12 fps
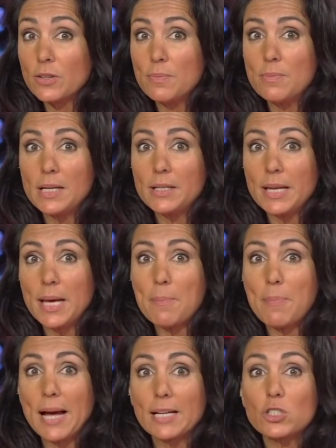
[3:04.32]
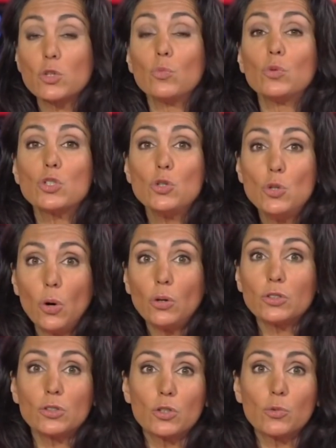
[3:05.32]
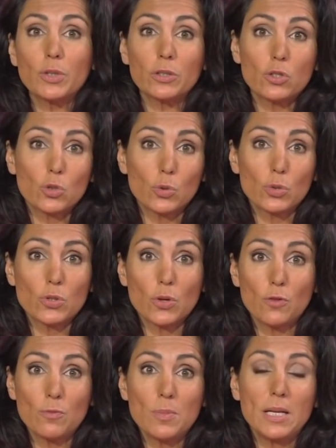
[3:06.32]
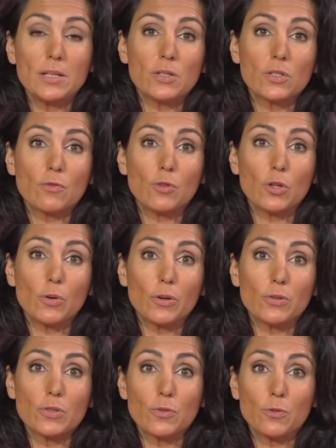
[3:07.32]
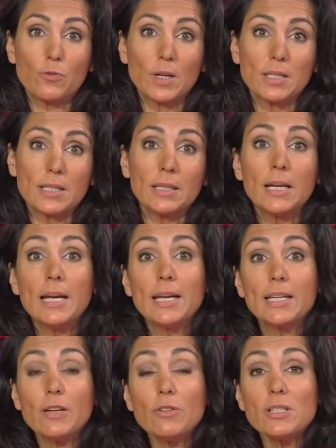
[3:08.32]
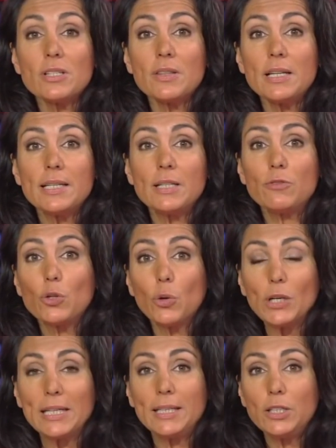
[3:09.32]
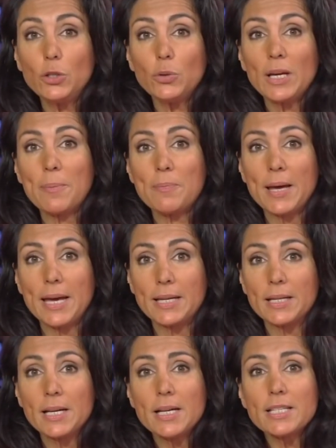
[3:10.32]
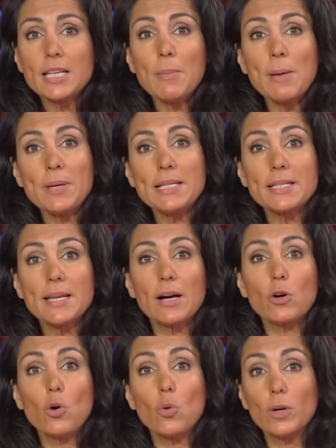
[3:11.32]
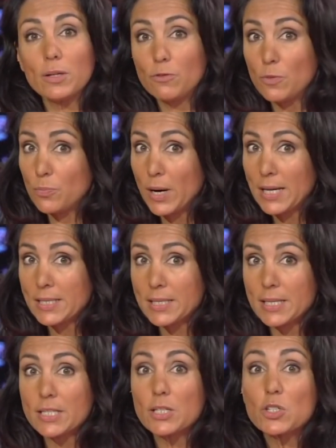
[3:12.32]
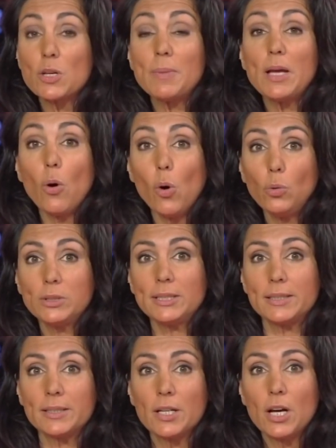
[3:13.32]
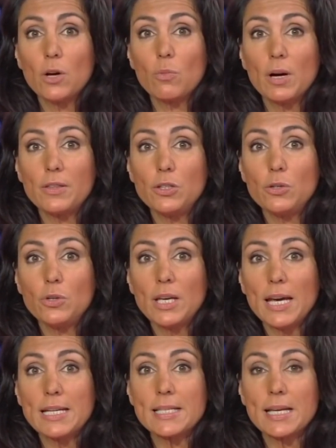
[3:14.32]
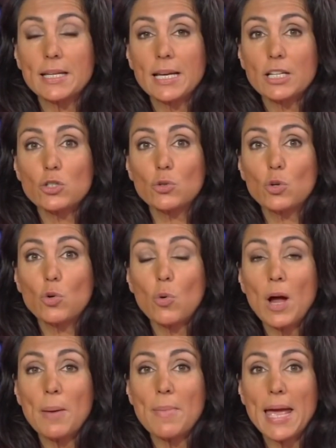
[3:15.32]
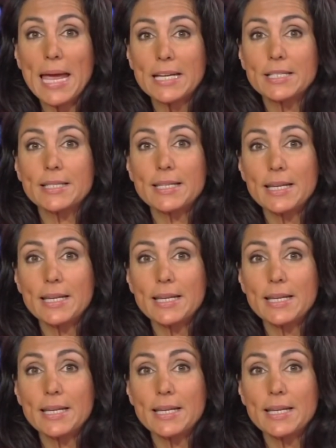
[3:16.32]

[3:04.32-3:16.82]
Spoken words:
millionaire Banks was not the real source of millions of euros of funding given to the Leave.EU campaign. Some MPs are now calling for Brexit to be halted while the UK's National Crime Agency